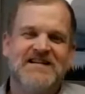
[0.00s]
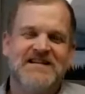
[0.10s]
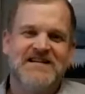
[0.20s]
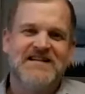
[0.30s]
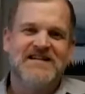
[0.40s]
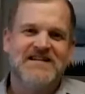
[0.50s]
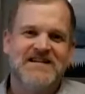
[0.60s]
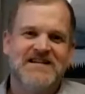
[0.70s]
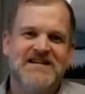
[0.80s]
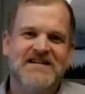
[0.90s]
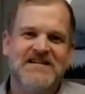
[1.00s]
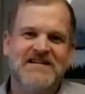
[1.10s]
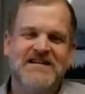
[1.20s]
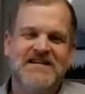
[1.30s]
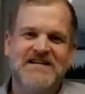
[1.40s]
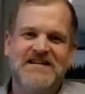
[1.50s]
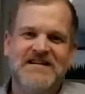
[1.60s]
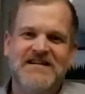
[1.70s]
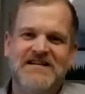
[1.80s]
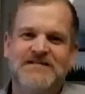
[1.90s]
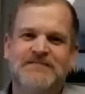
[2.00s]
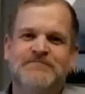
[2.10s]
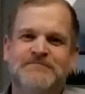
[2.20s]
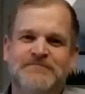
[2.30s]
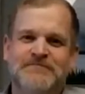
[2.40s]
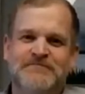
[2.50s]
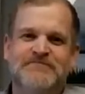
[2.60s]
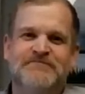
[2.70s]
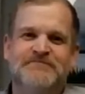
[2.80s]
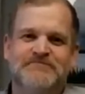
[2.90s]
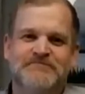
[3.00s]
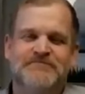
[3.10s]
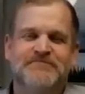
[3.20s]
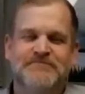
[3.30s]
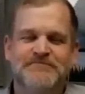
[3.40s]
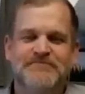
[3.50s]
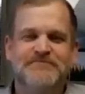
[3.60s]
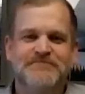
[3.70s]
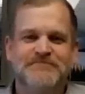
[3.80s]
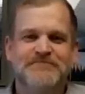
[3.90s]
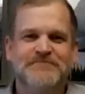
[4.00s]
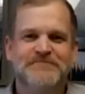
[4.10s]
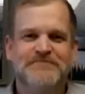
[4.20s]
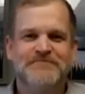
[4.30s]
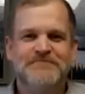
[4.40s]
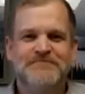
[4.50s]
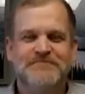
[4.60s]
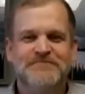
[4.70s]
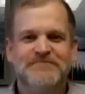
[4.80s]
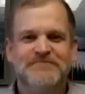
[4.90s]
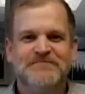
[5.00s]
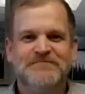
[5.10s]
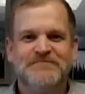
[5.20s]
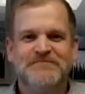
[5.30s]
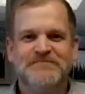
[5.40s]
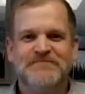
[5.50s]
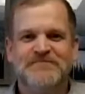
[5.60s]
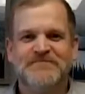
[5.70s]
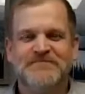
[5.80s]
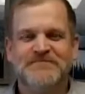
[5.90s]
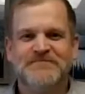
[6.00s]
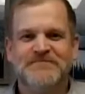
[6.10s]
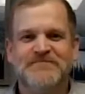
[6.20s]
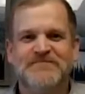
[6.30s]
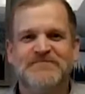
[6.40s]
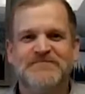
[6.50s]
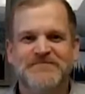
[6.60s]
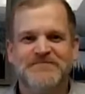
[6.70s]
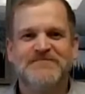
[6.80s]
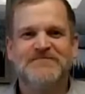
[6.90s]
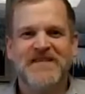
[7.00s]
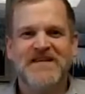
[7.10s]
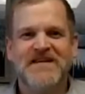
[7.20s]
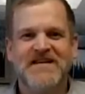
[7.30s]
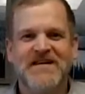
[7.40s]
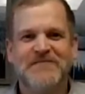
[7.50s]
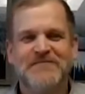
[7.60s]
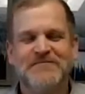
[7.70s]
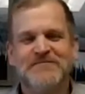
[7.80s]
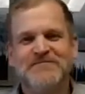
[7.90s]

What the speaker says: (silent)